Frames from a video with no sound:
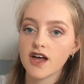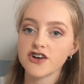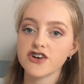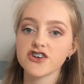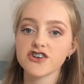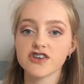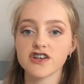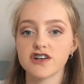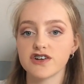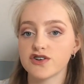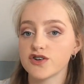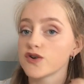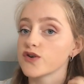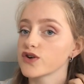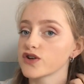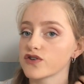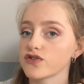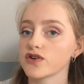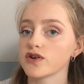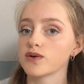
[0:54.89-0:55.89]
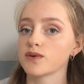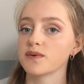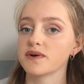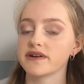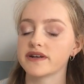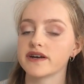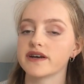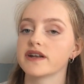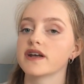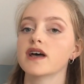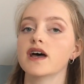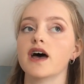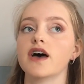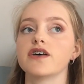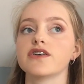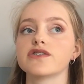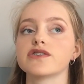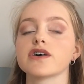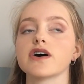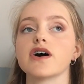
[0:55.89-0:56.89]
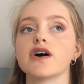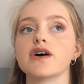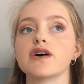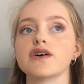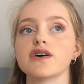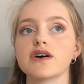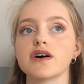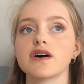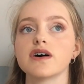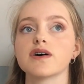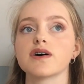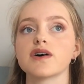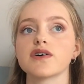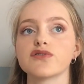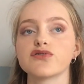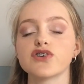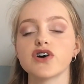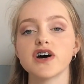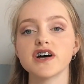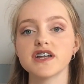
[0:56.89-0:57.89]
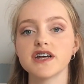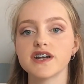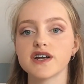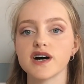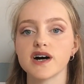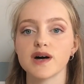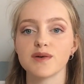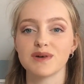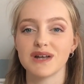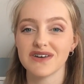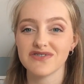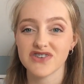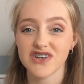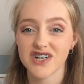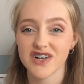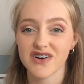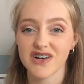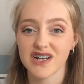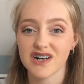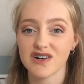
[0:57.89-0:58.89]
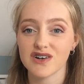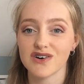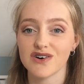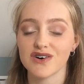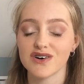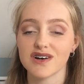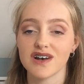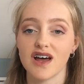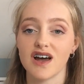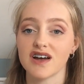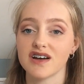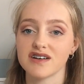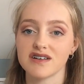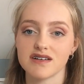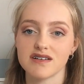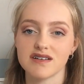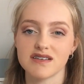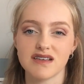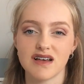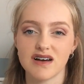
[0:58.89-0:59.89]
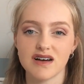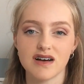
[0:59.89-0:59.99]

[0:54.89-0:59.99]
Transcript: just going to talk you through what we did. So Friday night, we left at 9 o'clock, like it's